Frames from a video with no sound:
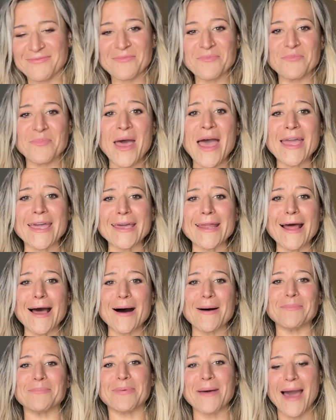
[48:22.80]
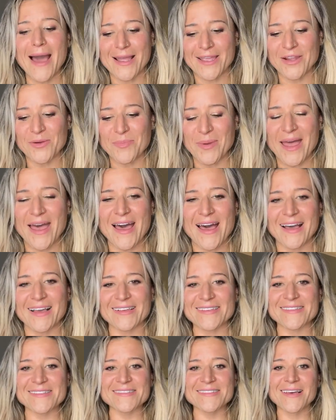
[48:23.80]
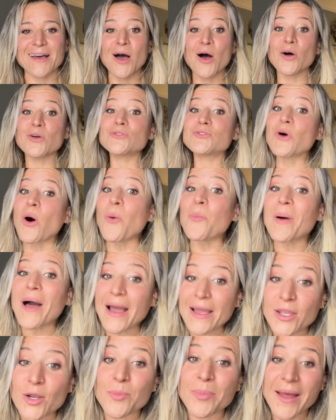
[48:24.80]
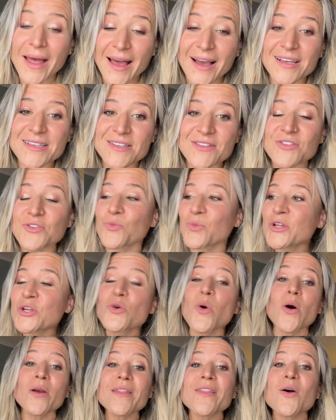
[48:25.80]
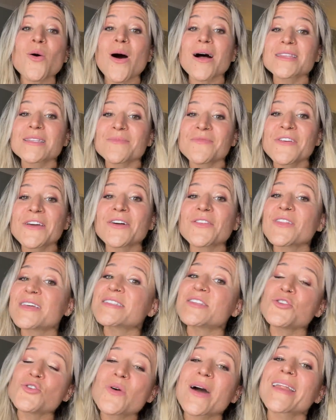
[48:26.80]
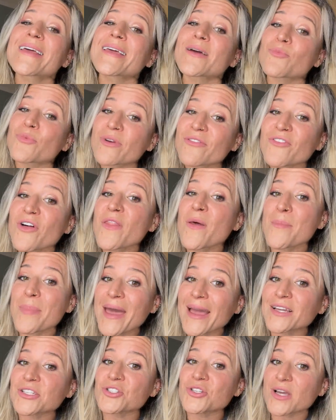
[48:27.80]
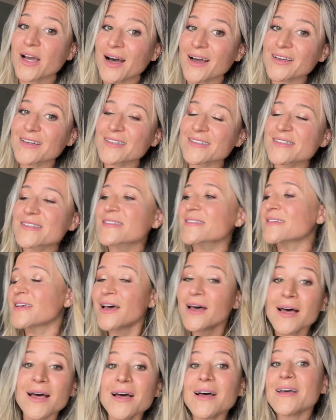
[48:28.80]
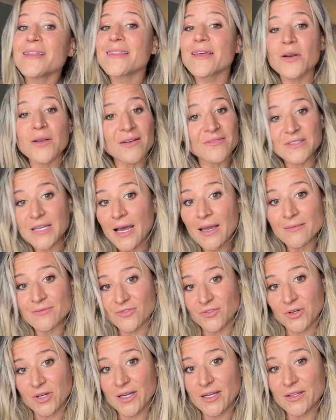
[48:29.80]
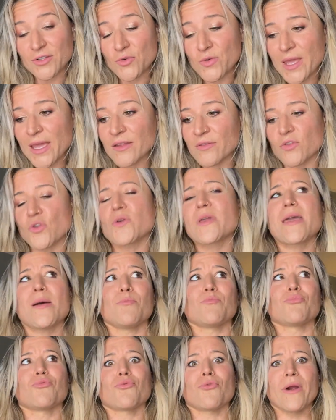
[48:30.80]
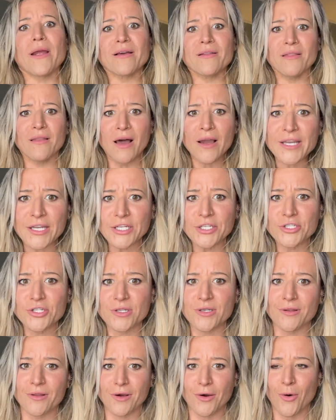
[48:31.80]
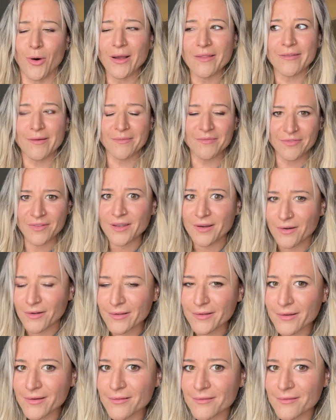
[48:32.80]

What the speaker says: Pick it up. Pack your bags. Don't pack your bags. When you go into the quantum field, listen, you got to get rid of all the baggage you got because they don't have time for it. You can't bring luggage into the quantum field.